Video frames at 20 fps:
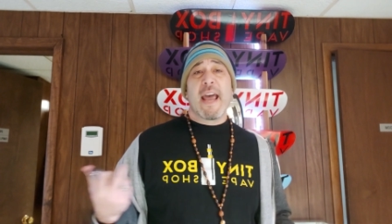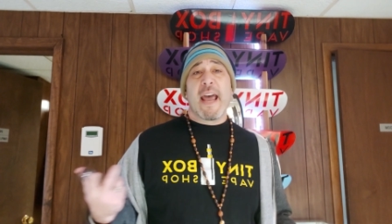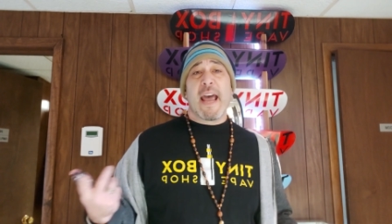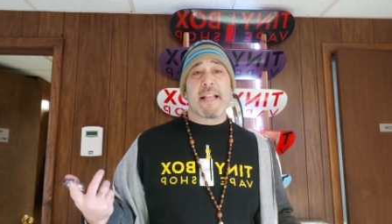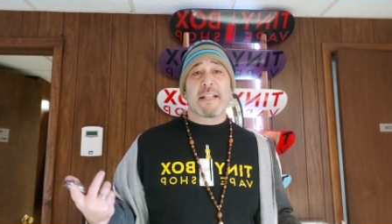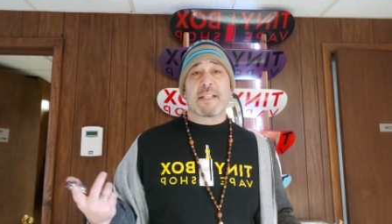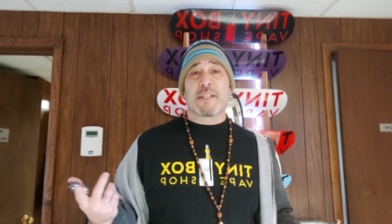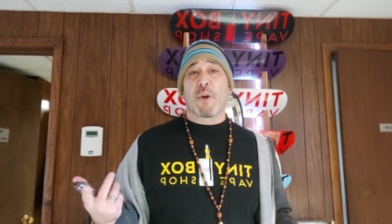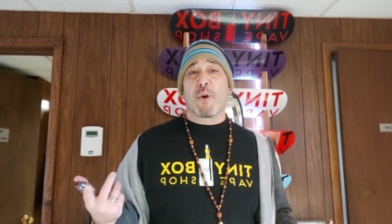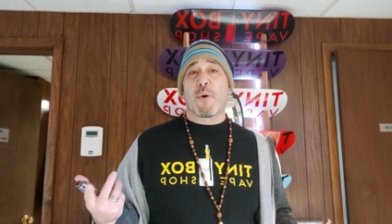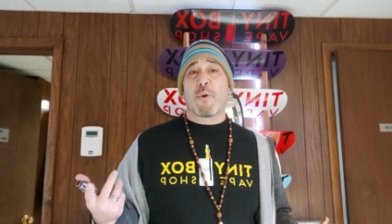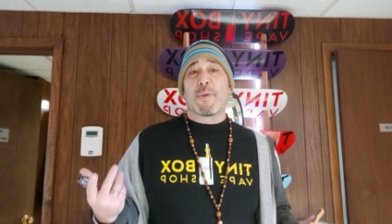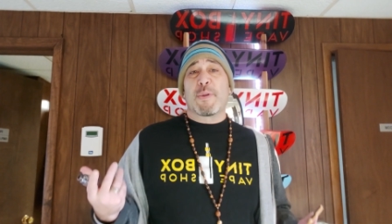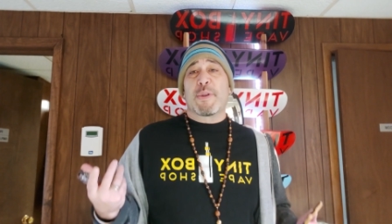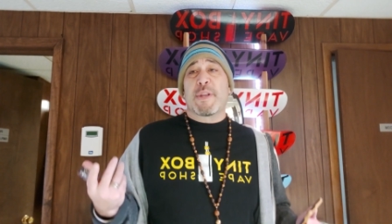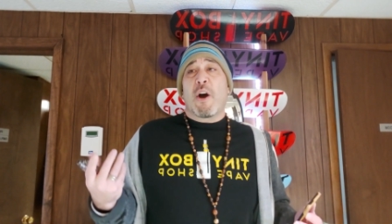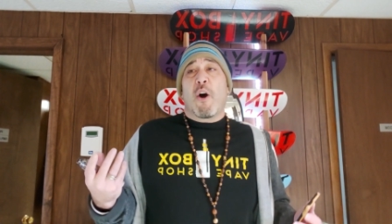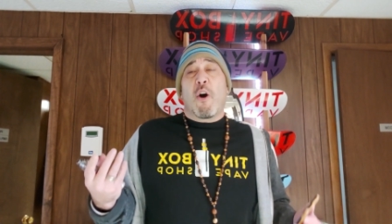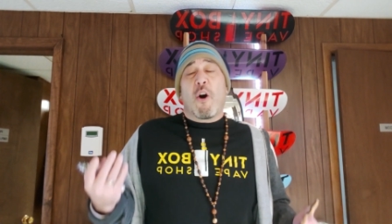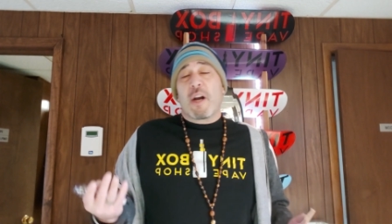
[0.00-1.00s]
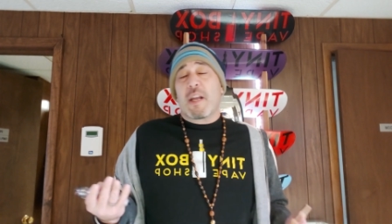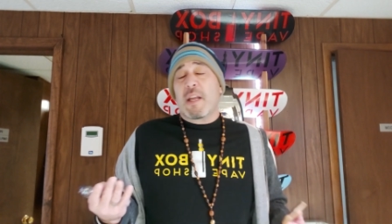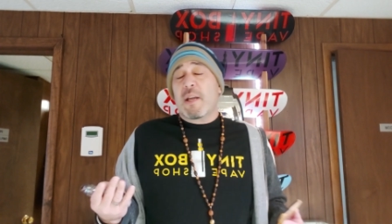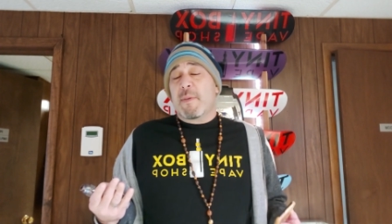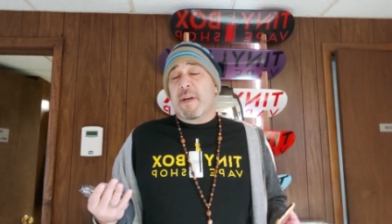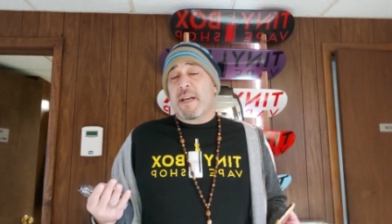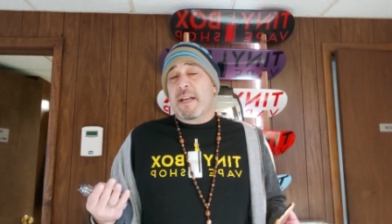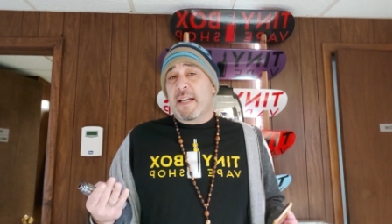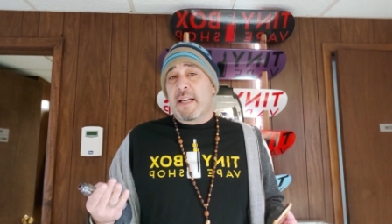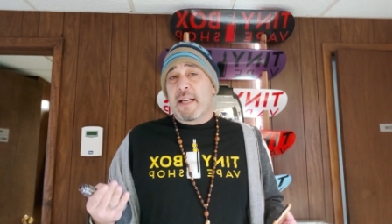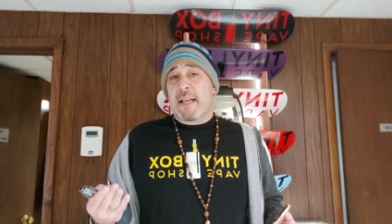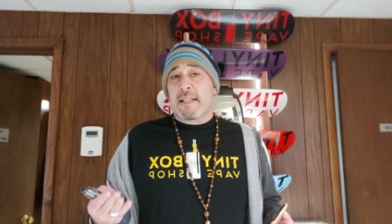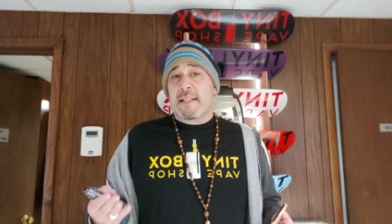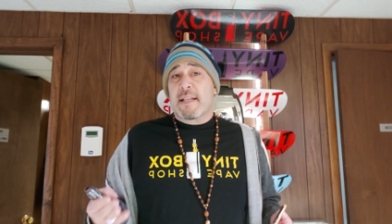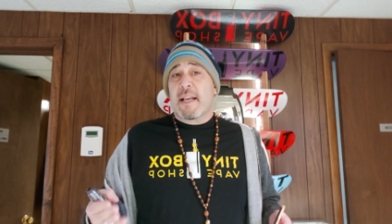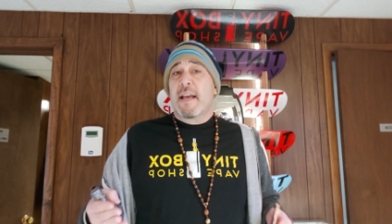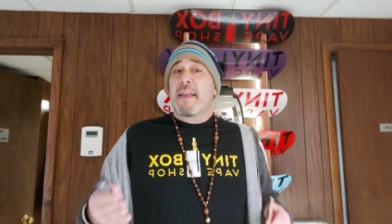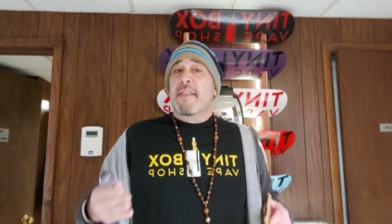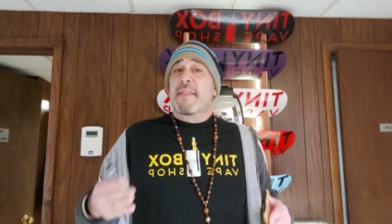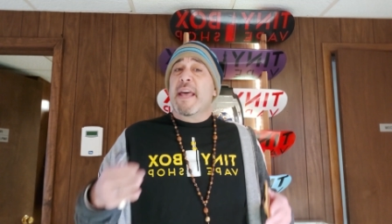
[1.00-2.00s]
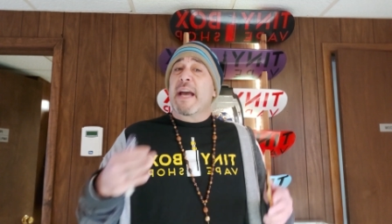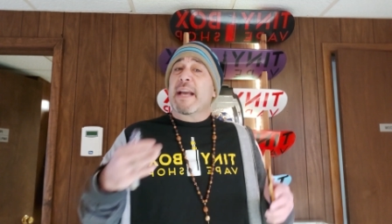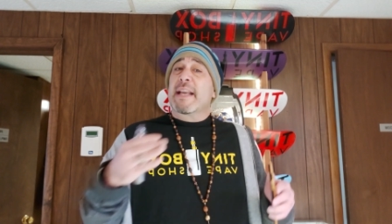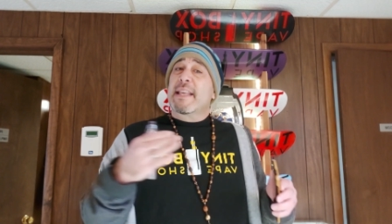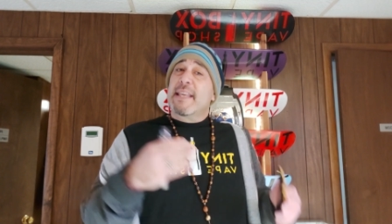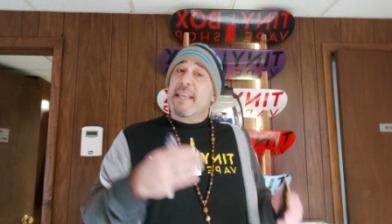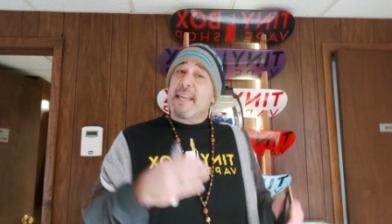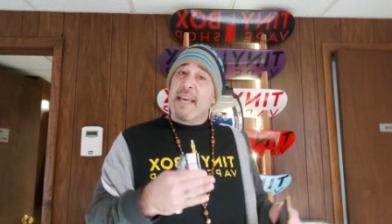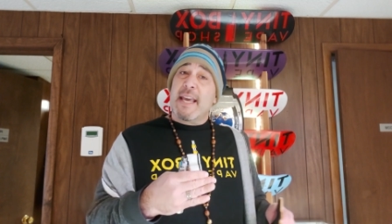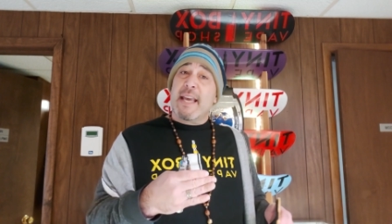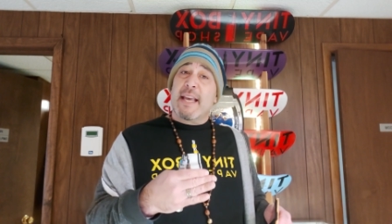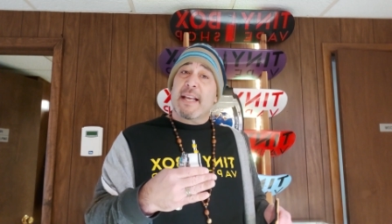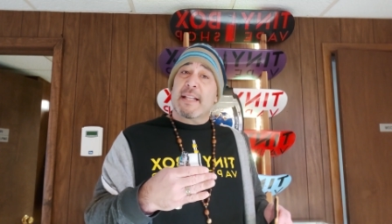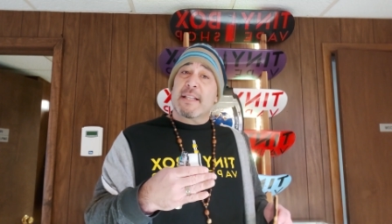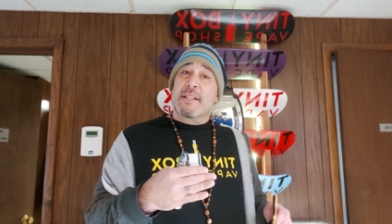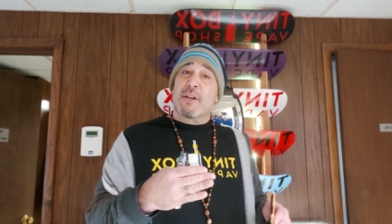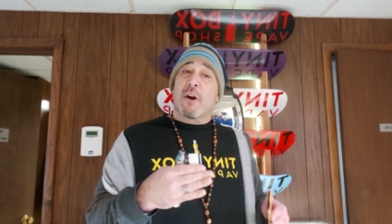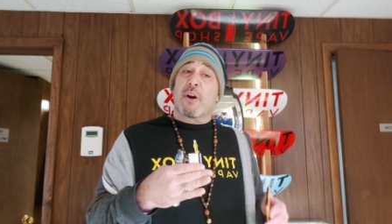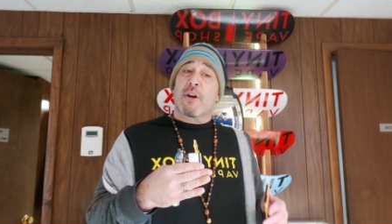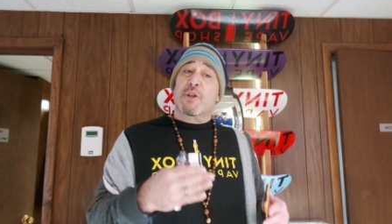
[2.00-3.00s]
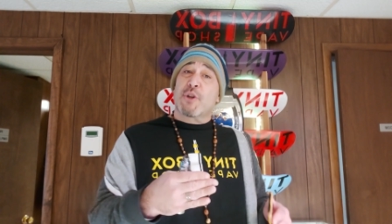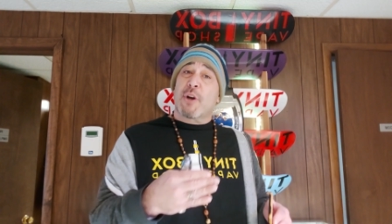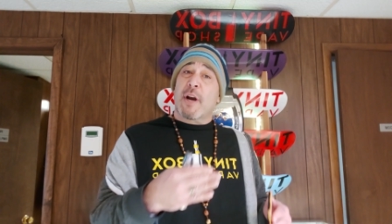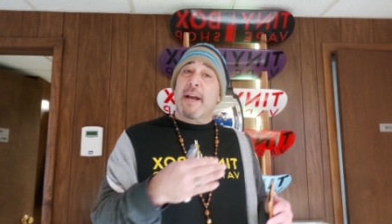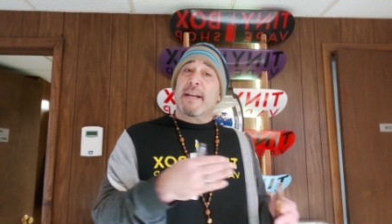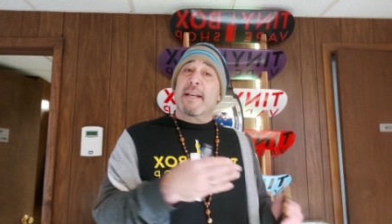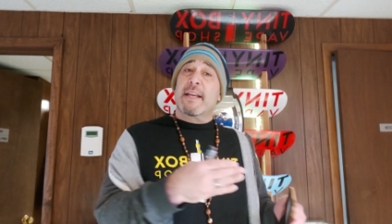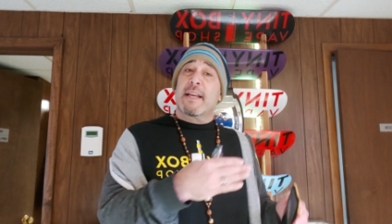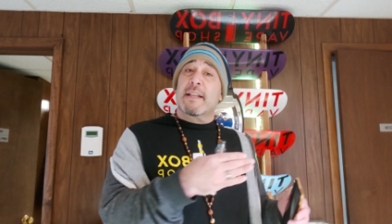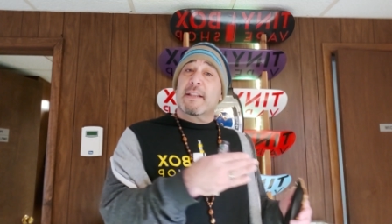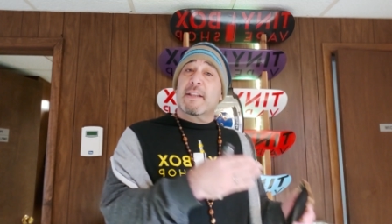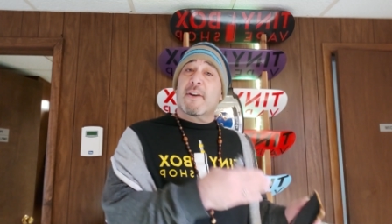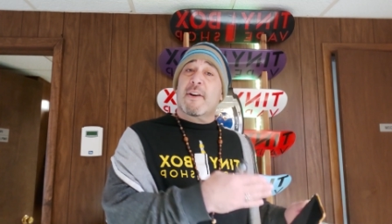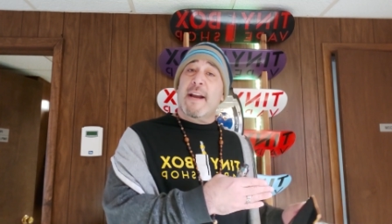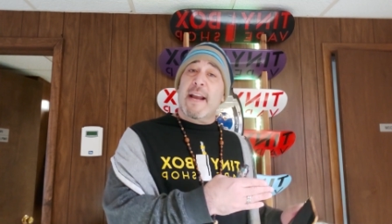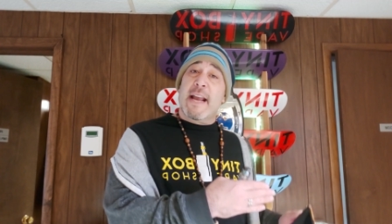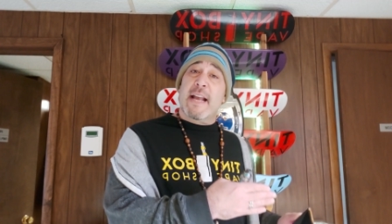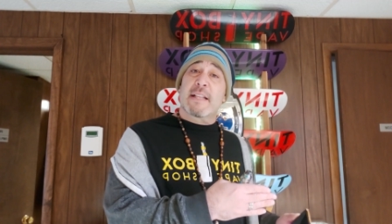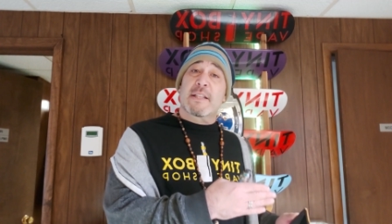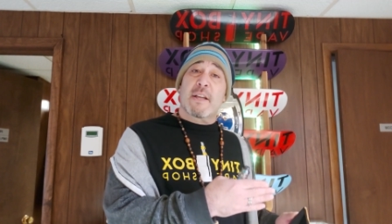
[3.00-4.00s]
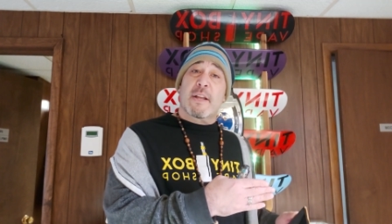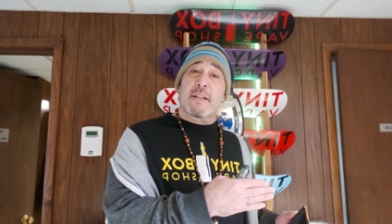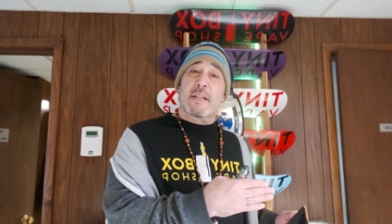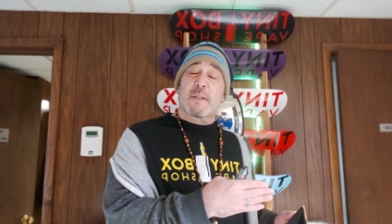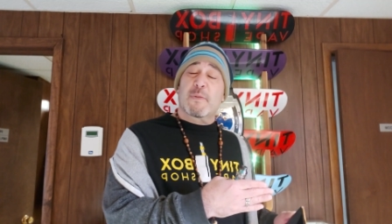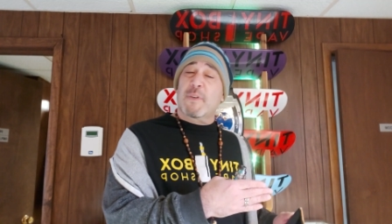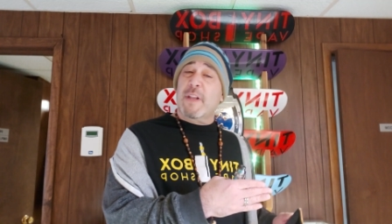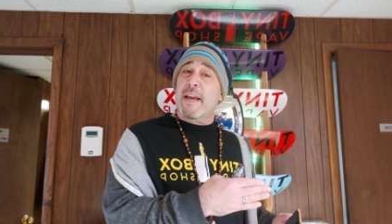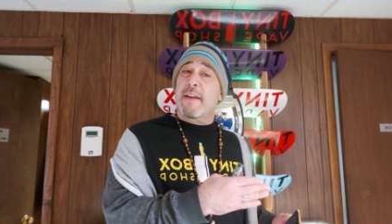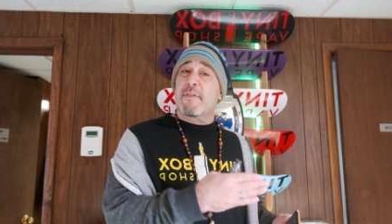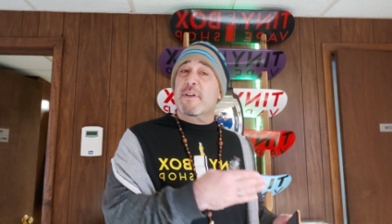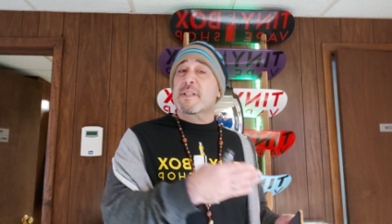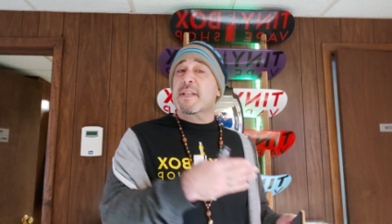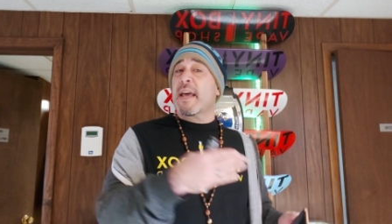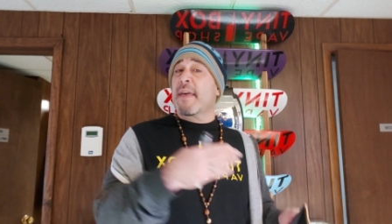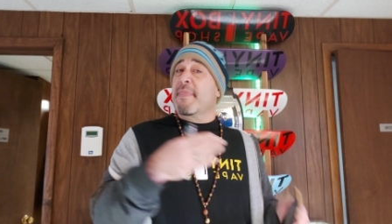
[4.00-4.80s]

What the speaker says: And so the argument is that kids are trying to get their hands on these flavors,